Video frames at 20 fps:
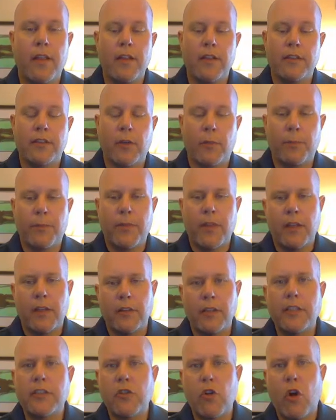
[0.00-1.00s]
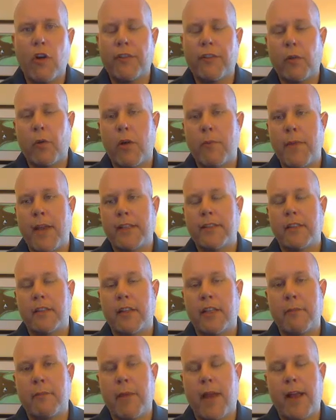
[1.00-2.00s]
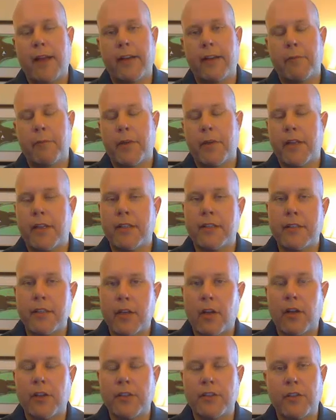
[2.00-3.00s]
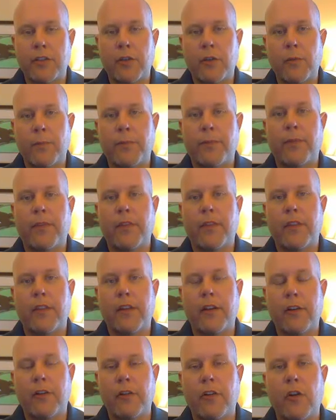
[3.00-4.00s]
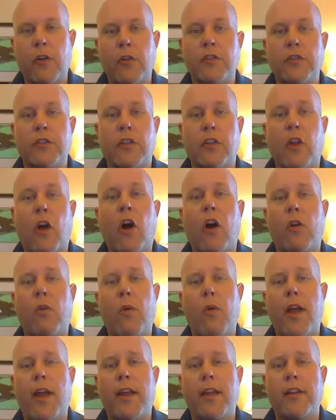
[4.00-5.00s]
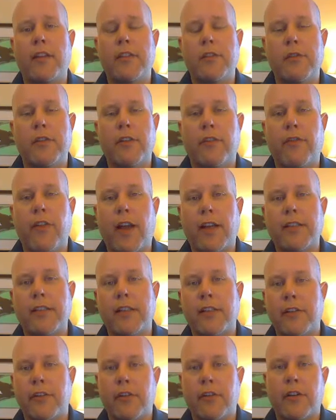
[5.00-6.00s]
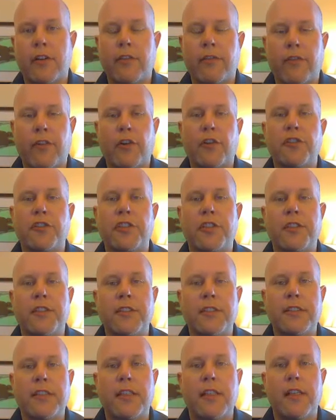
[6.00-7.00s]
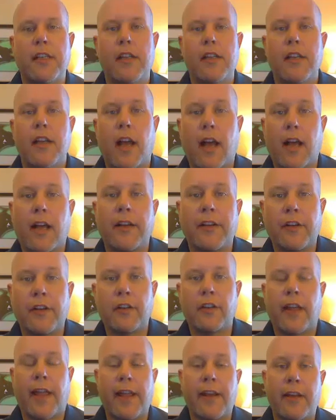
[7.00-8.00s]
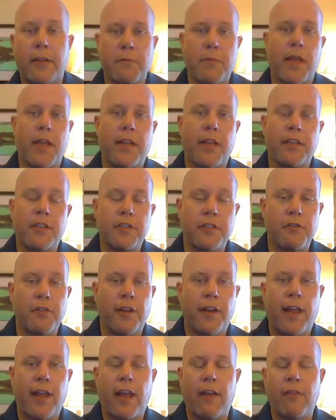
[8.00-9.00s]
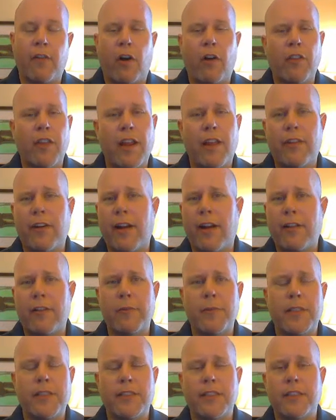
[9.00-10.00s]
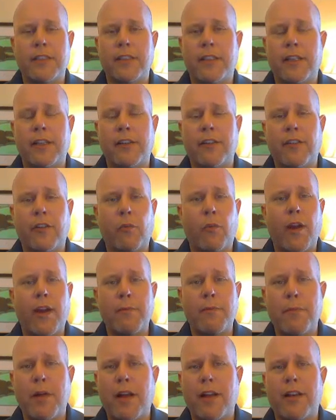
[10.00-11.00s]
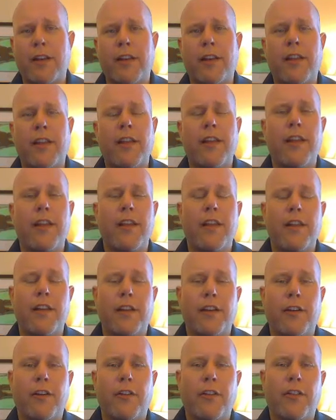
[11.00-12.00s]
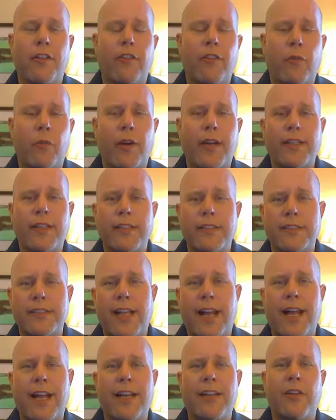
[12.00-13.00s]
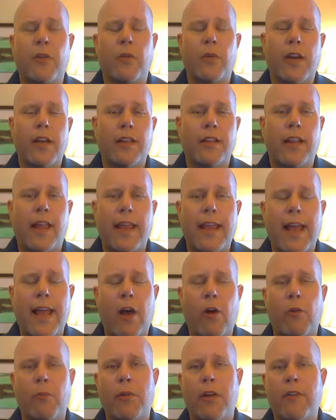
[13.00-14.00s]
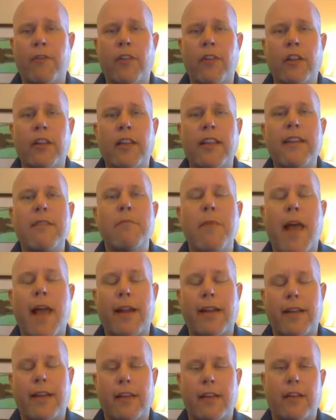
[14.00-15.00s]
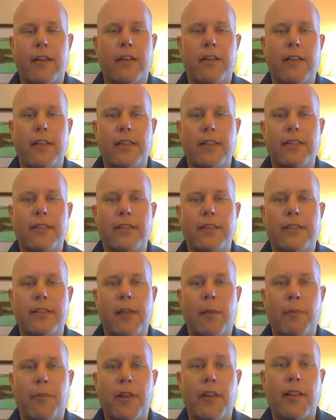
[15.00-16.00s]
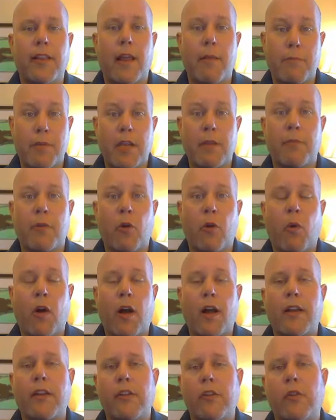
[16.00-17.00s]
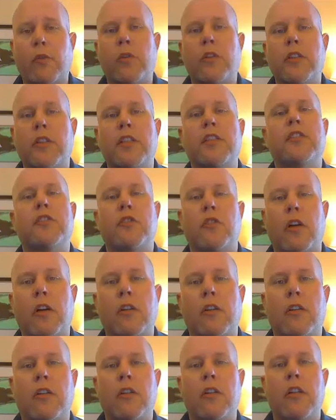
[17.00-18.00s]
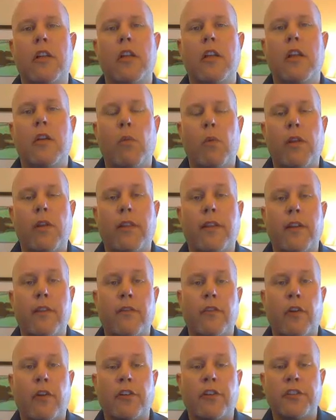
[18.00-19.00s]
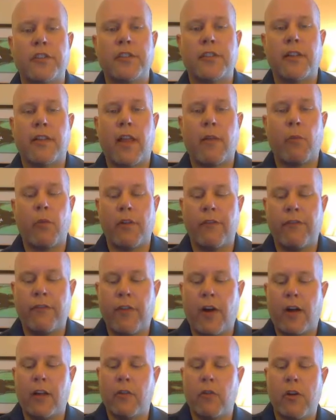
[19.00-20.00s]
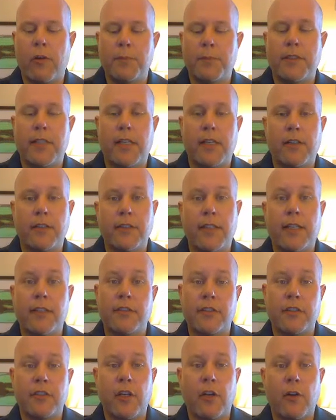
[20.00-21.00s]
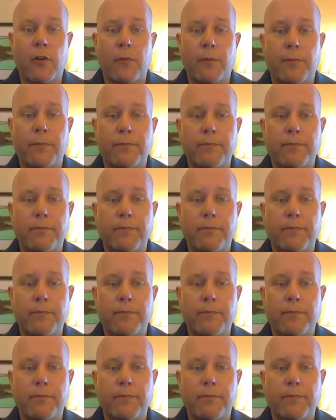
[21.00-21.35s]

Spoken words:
So let's go over what makes a lead magnet because it also, goes a long way to affecting your conversions on your landing page. You can have all the other elements in there, the right button, the right design, the right layout, but if the lead magnet isn't something that people want, you'll really struggle with conversions and then with follow-up sales as you go.